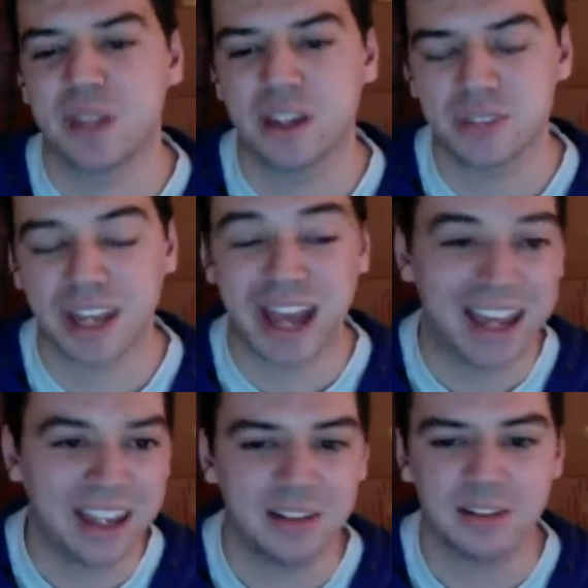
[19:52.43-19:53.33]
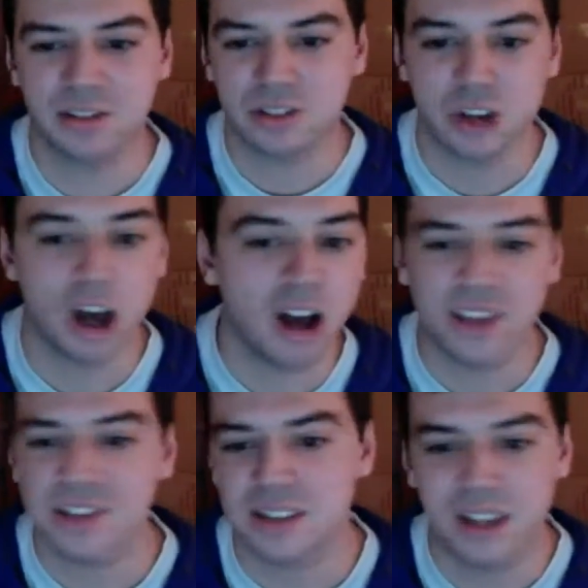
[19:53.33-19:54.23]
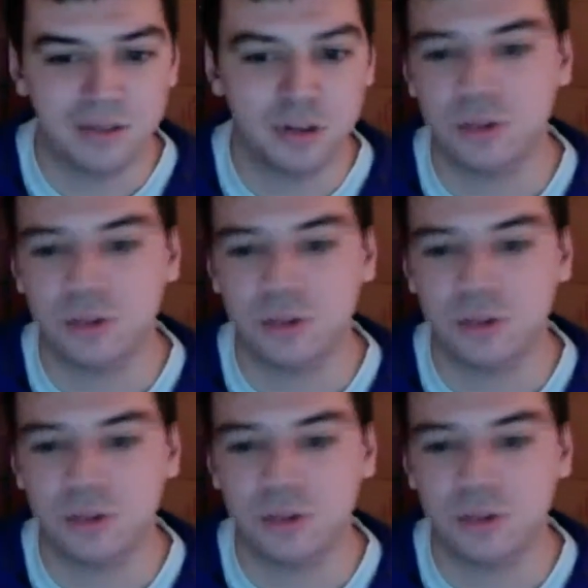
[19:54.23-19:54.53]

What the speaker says: He was like, I can talk and see if you